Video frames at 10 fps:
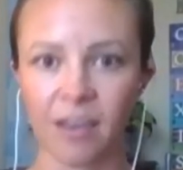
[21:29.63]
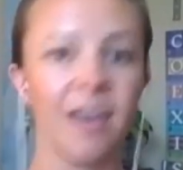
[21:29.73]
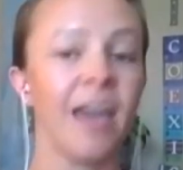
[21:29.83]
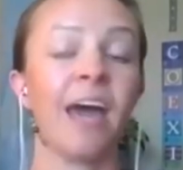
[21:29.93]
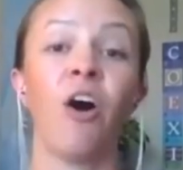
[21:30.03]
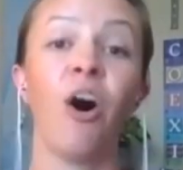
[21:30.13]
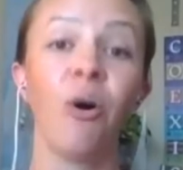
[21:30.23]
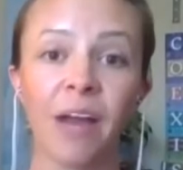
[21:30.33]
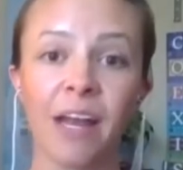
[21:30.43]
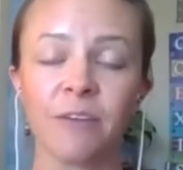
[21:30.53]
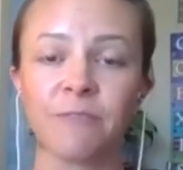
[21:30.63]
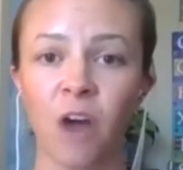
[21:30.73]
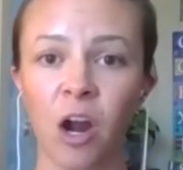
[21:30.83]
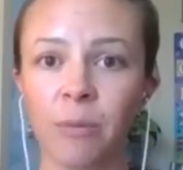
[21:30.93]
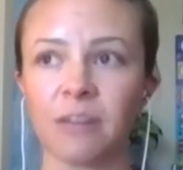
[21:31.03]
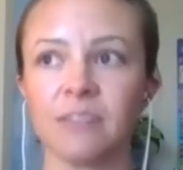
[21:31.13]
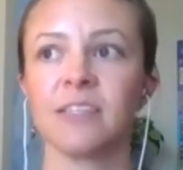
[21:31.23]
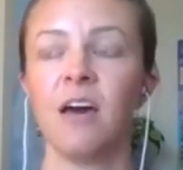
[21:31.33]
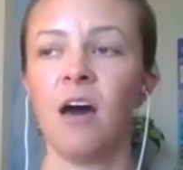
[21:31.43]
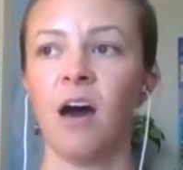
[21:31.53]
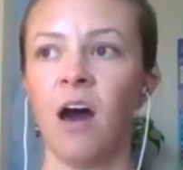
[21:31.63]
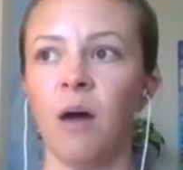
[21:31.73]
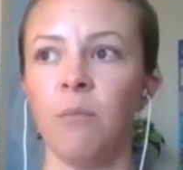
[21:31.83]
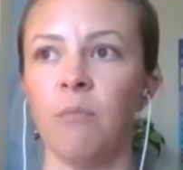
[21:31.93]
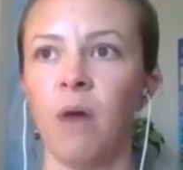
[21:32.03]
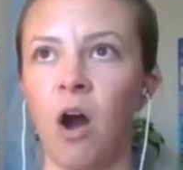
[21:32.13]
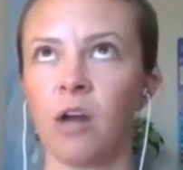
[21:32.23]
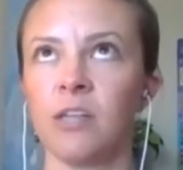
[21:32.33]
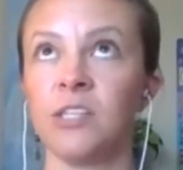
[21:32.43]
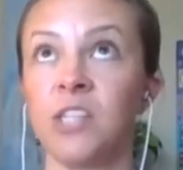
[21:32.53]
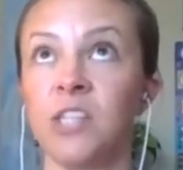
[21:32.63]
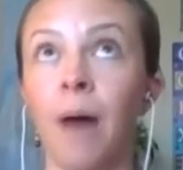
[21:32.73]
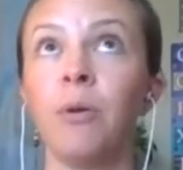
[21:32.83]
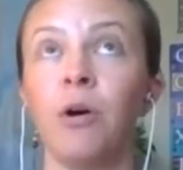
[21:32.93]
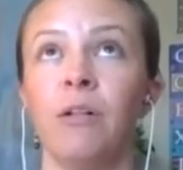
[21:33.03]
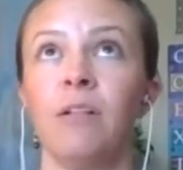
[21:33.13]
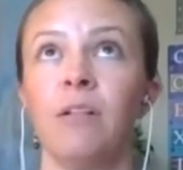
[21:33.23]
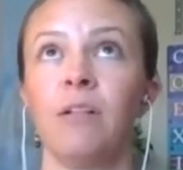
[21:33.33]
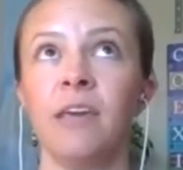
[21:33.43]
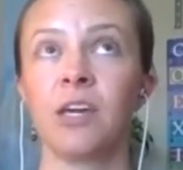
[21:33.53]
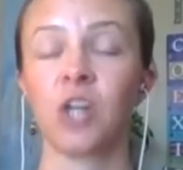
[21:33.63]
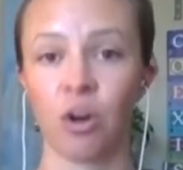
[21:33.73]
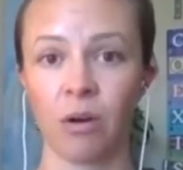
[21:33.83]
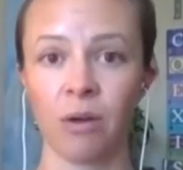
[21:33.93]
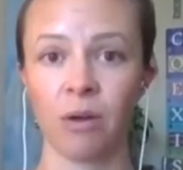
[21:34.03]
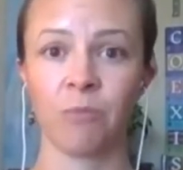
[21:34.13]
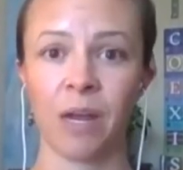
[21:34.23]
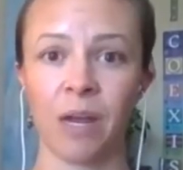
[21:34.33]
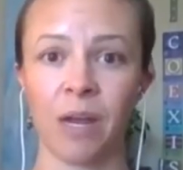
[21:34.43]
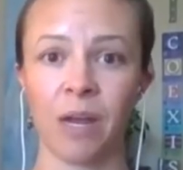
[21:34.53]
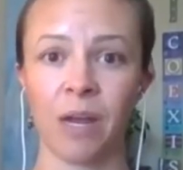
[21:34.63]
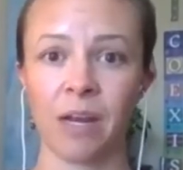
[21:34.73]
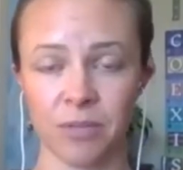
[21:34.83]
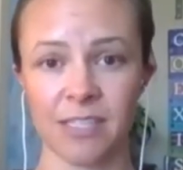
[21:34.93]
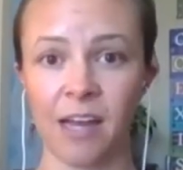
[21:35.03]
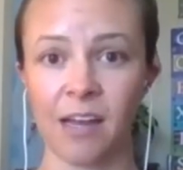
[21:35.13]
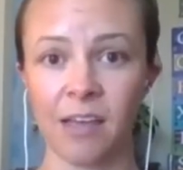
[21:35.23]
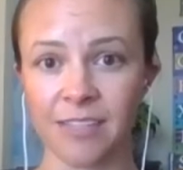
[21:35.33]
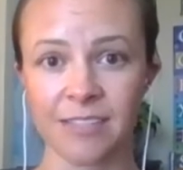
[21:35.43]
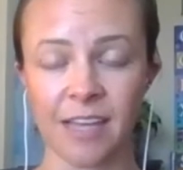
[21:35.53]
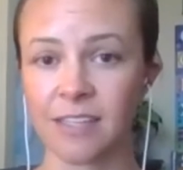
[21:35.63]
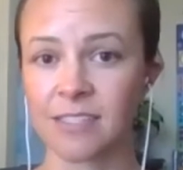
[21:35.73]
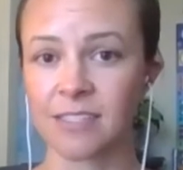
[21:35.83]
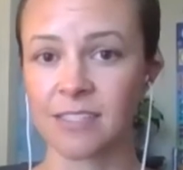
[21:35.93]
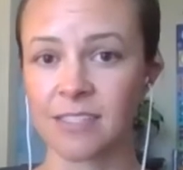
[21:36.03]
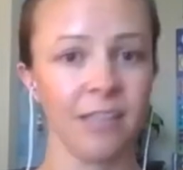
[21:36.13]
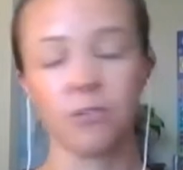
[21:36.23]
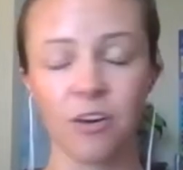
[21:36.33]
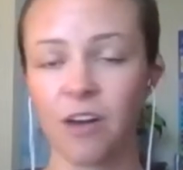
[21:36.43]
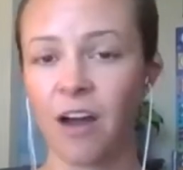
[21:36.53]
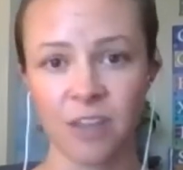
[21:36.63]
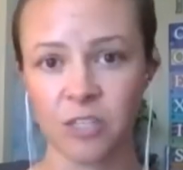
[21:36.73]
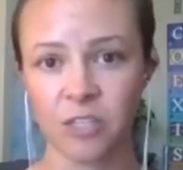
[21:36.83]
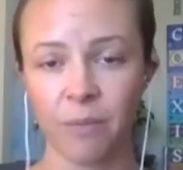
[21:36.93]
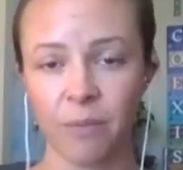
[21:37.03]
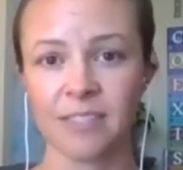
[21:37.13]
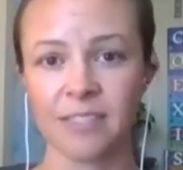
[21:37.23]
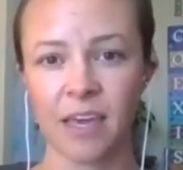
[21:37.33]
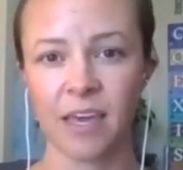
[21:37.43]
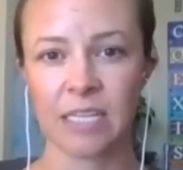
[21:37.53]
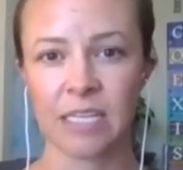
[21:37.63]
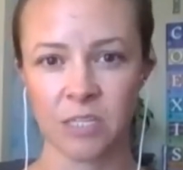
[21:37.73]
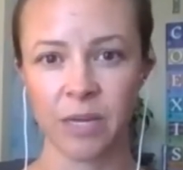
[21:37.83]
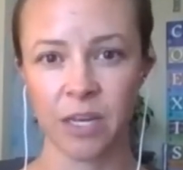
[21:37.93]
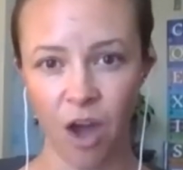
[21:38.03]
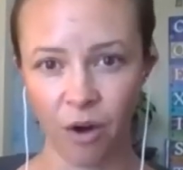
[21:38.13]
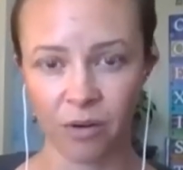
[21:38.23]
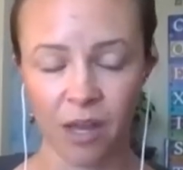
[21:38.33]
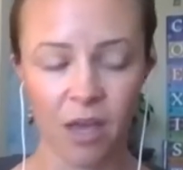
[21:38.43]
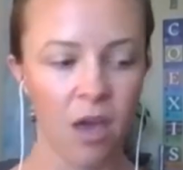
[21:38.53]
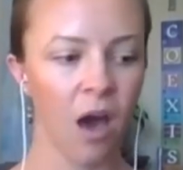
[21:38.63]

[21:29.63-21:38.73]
And already farmers um, are double the current rate of suicide in the United States. And these are things that are not talked about, but it's things that need to be known.